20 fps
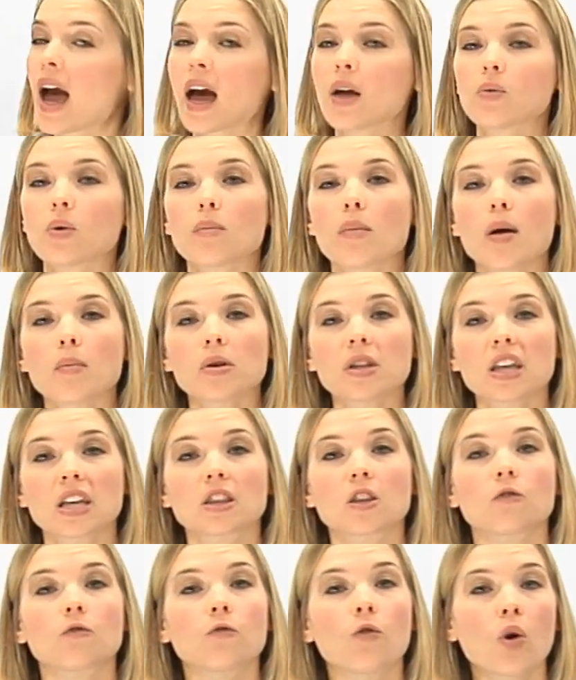And remember that
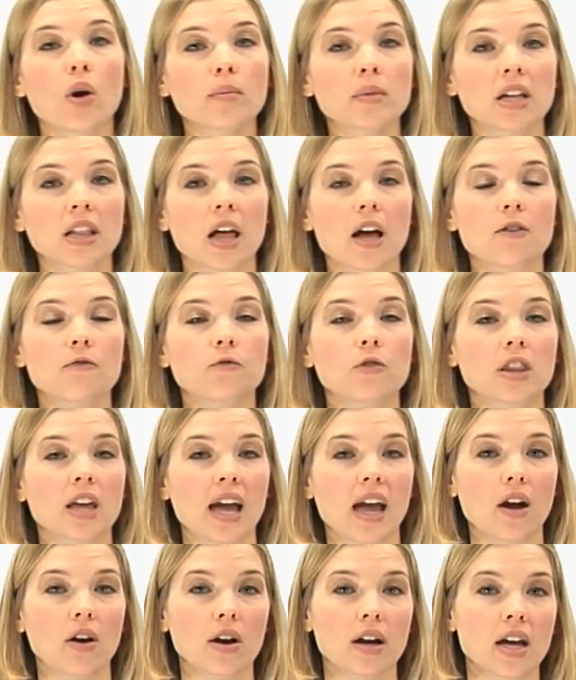the formula for
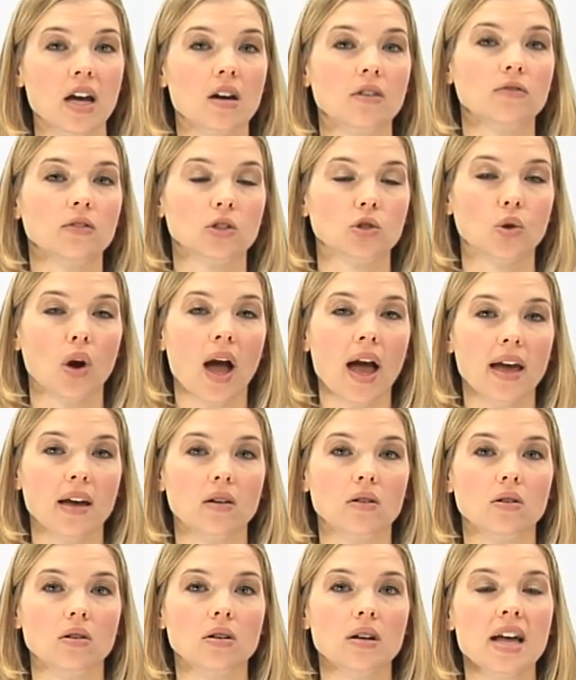the area of a
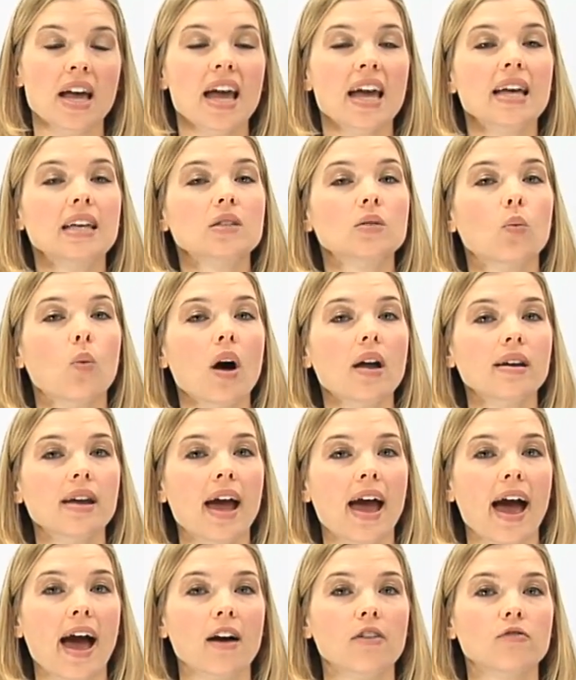triangle is 1
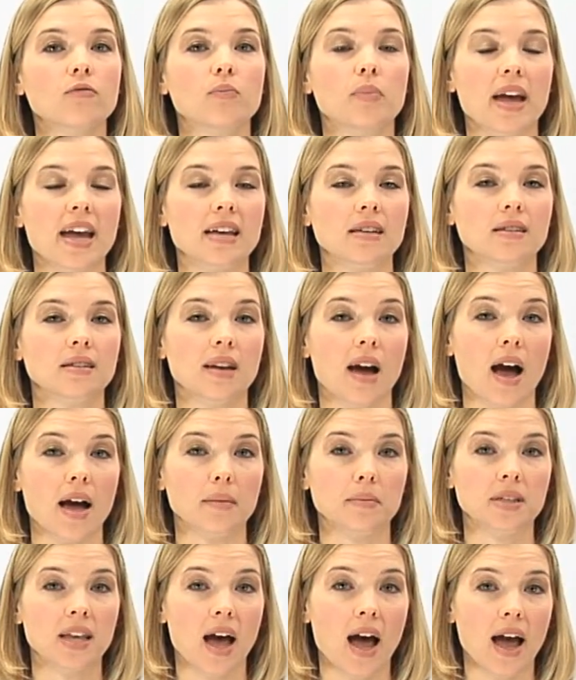half base
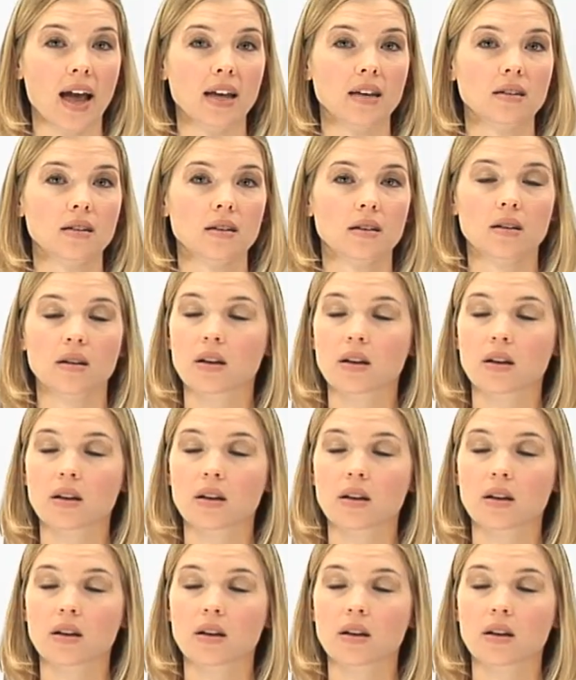times height.